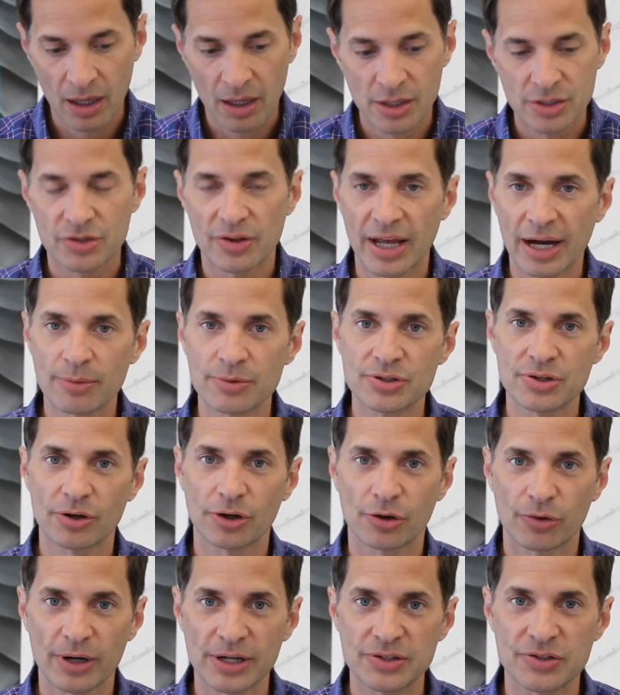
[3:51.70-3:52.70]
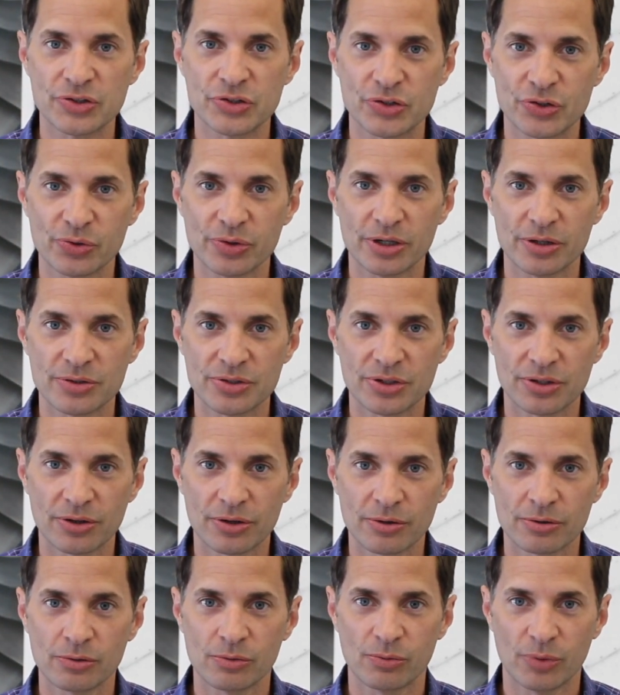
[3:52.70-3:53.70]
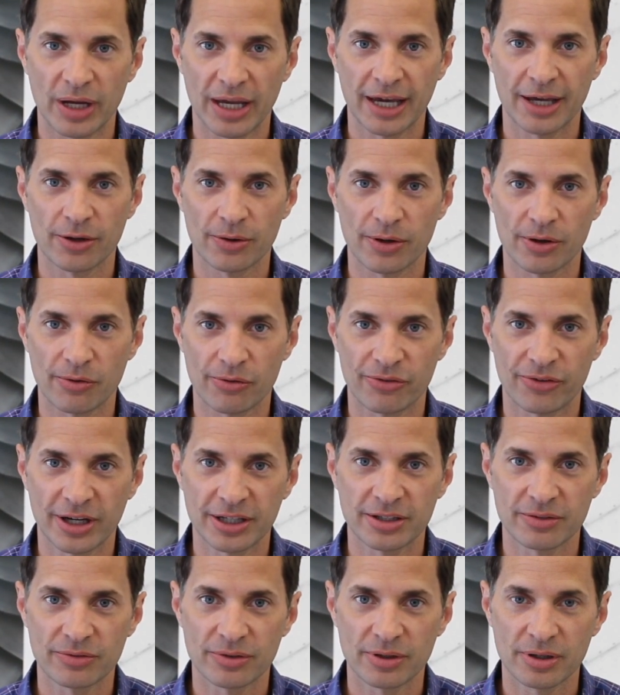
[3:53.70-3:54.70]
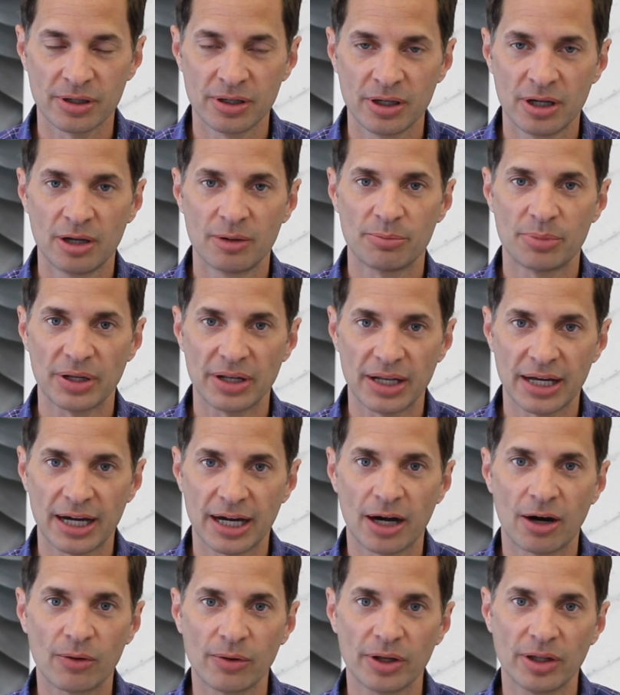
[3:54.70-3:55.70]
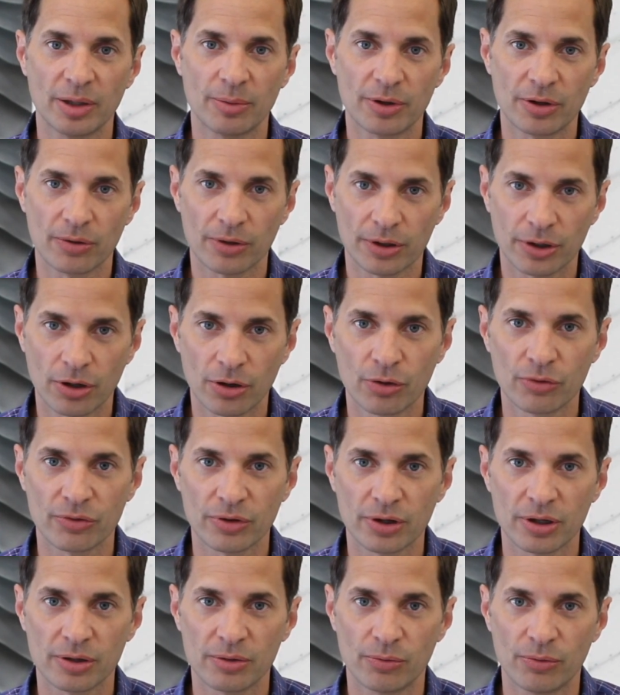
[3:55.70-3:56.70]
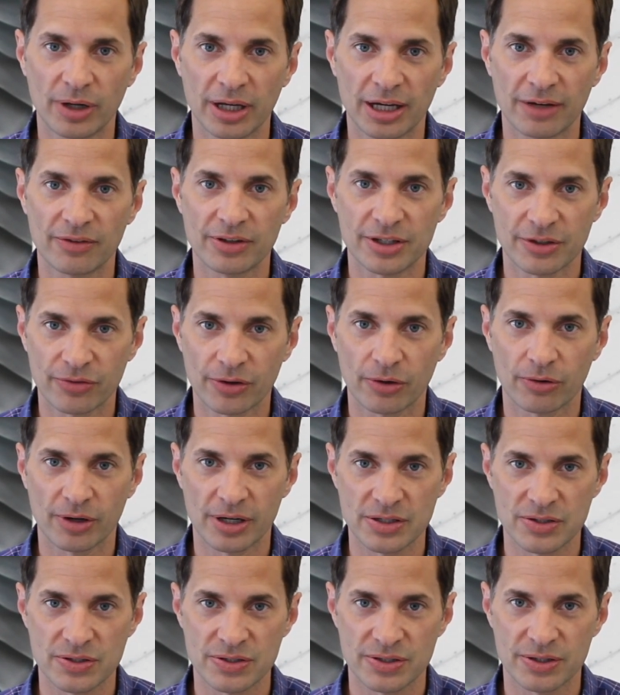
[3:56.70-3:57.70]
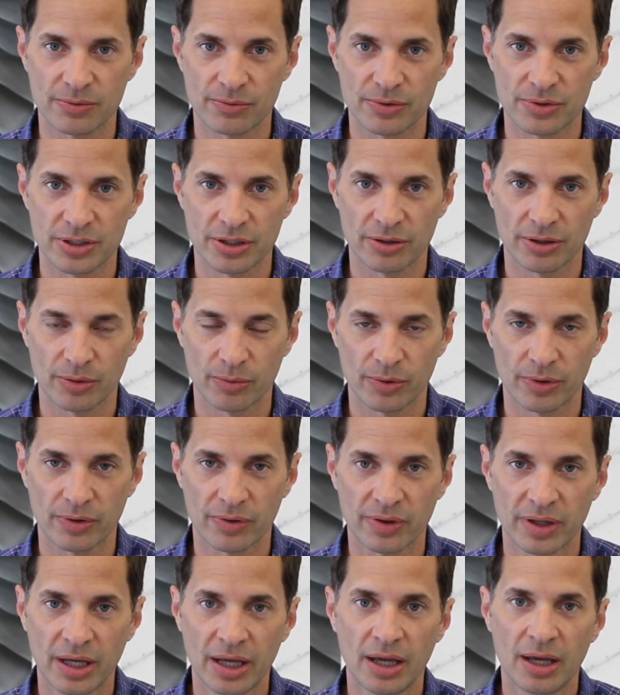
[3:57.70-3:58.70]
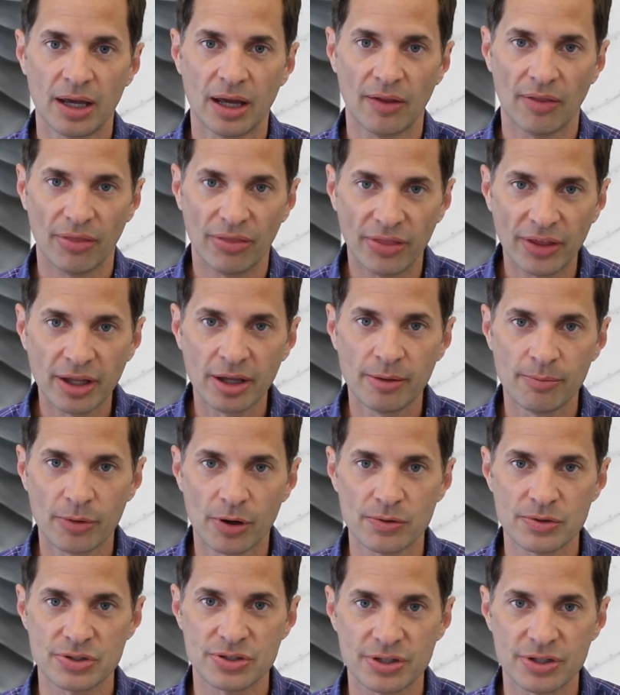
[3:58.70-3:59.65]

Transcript: So that was our crisis 2 years ago. We handled it effectively, but now in the middle of COVID, we have a different crisis that we're dealing with. And the most